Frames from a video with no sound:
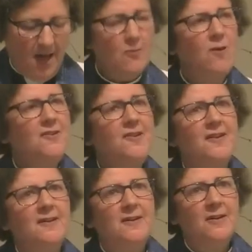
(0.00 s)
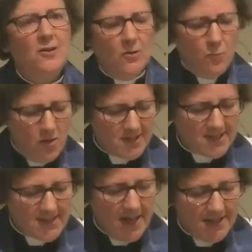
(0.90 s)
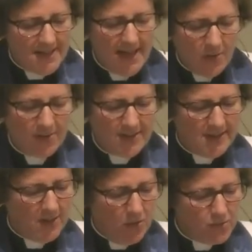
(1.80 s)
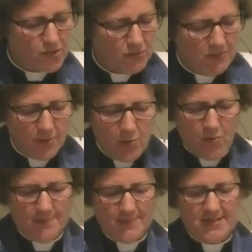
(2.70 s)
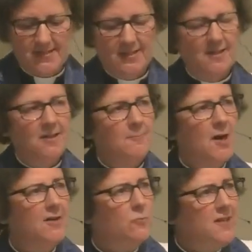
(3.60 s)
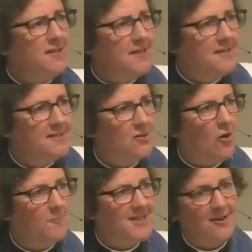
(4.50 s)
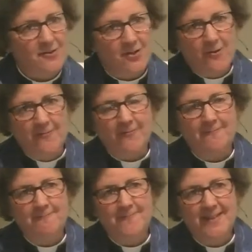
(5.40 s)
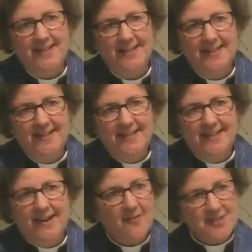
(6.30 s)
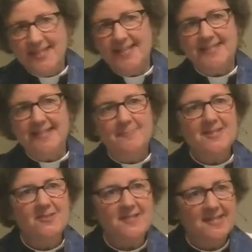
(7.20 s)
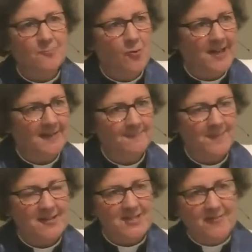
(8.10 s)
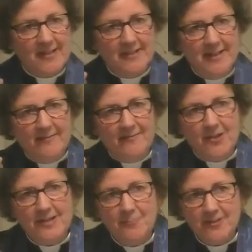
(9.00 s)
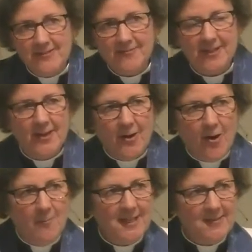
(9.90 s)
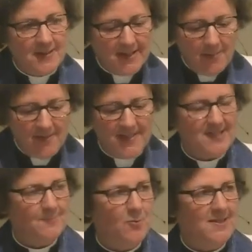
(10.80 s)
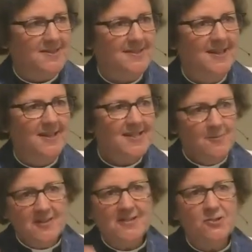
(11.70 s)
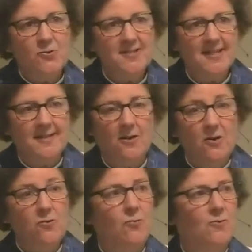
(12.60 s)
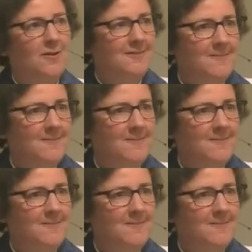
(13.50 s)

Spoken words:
I wonder what unhealthy cultural norms might we need to opt out of? After the 8 a.m. service this morning, when I was giving a very brief homily with a couple of these points, someone at the door said, "Oh,